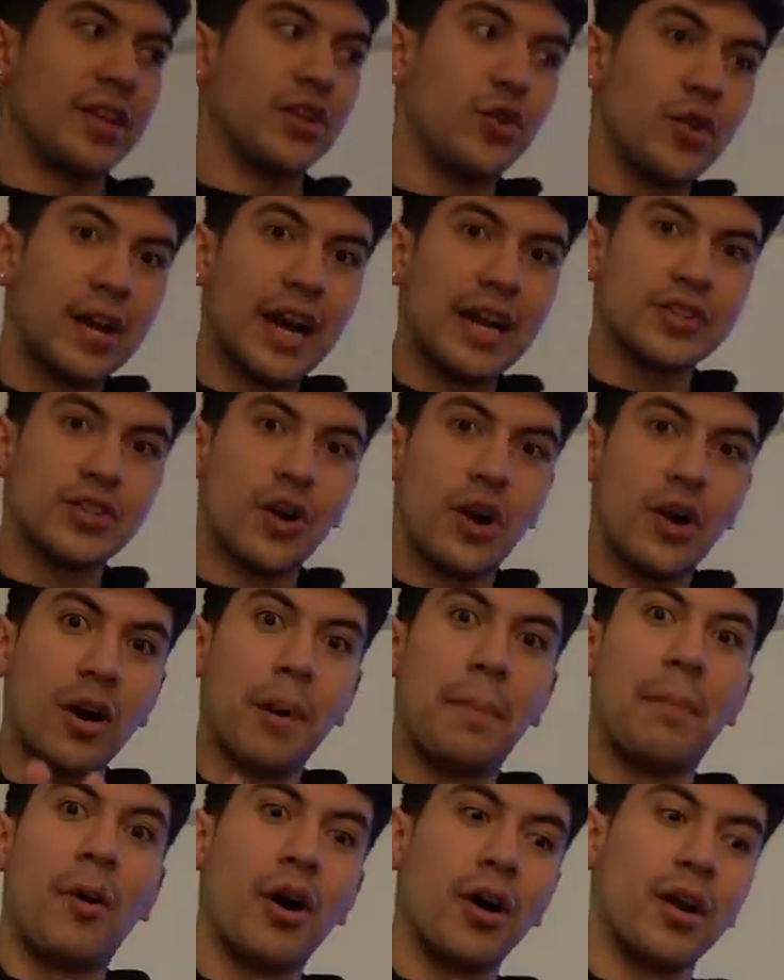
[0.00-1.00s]
Like you guys are
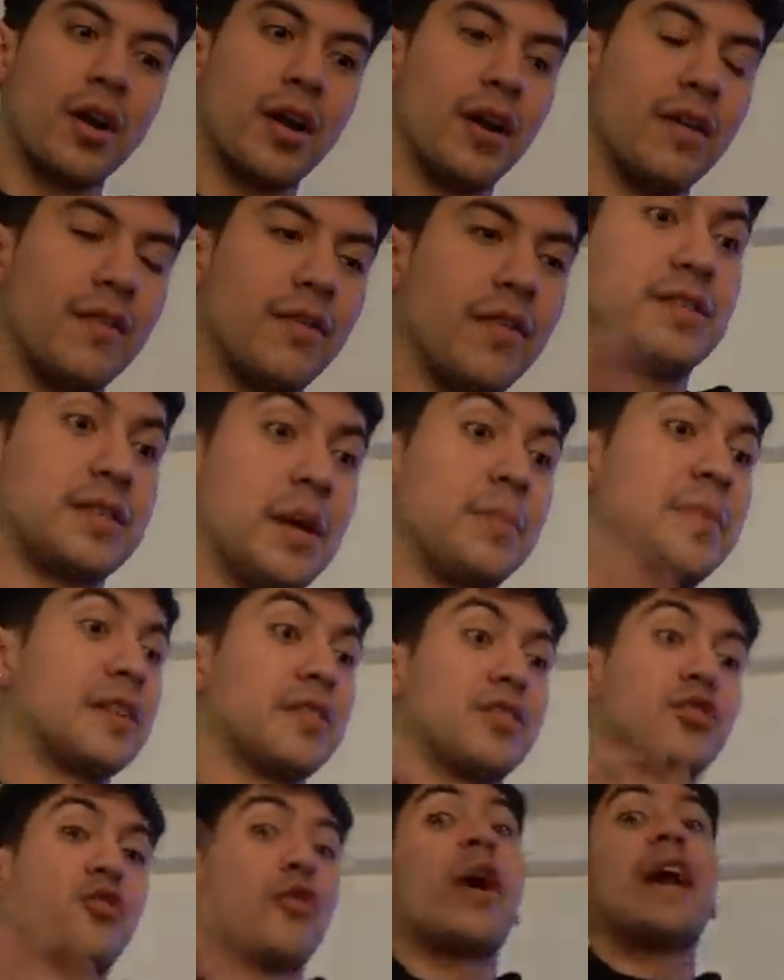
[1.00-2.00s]
a part of
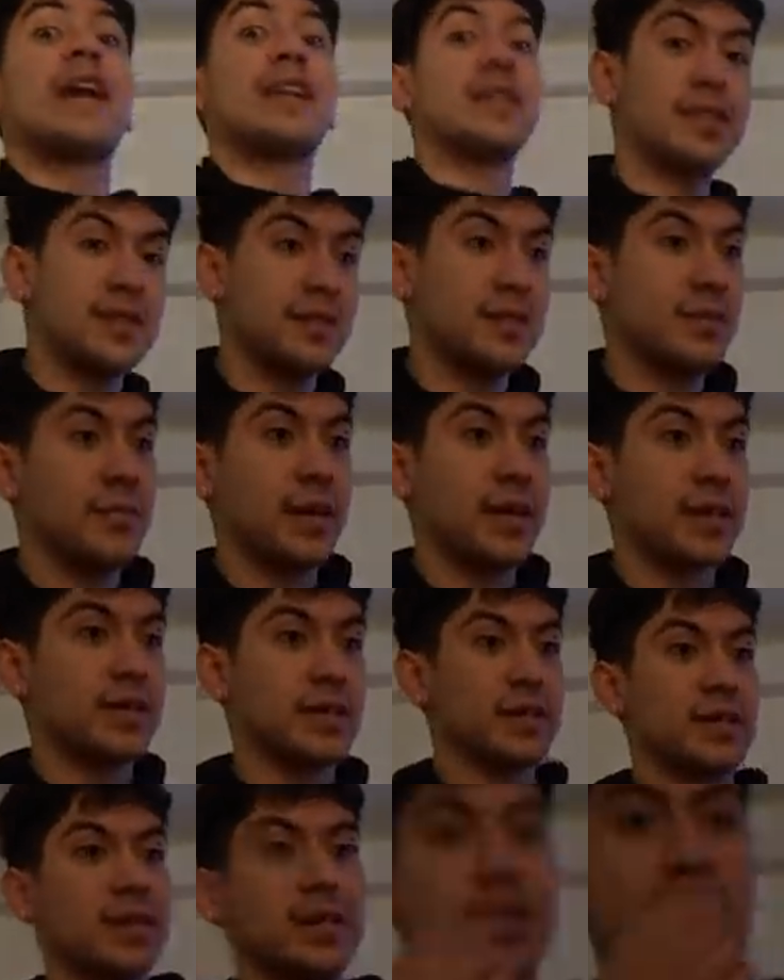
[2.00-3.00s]
something great,
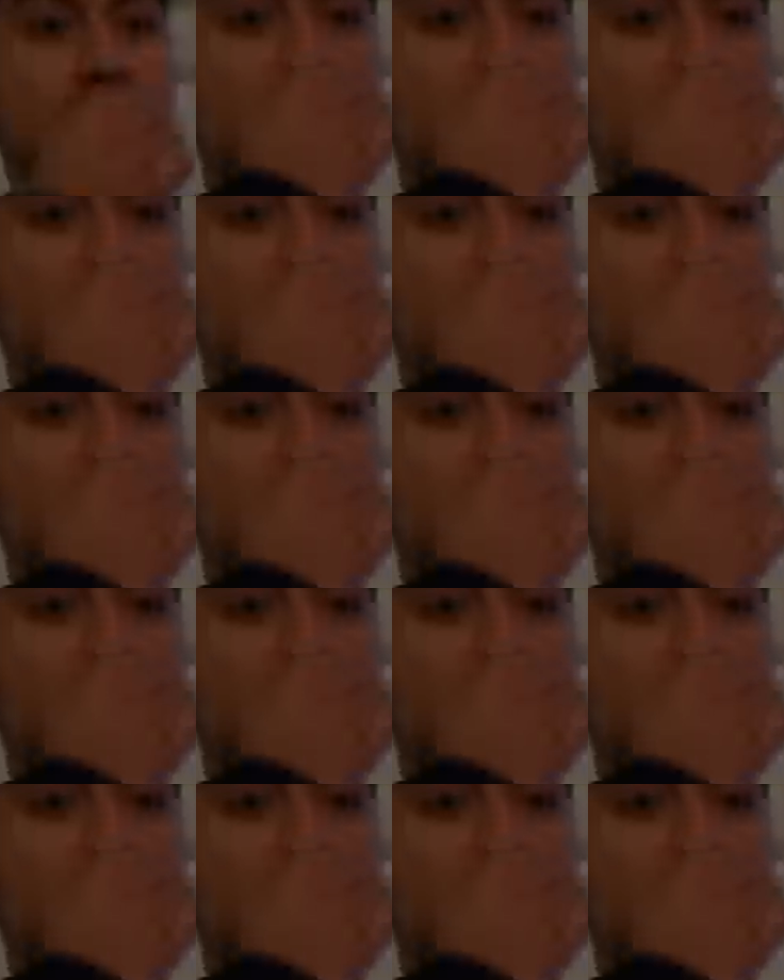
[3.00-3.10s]
basically.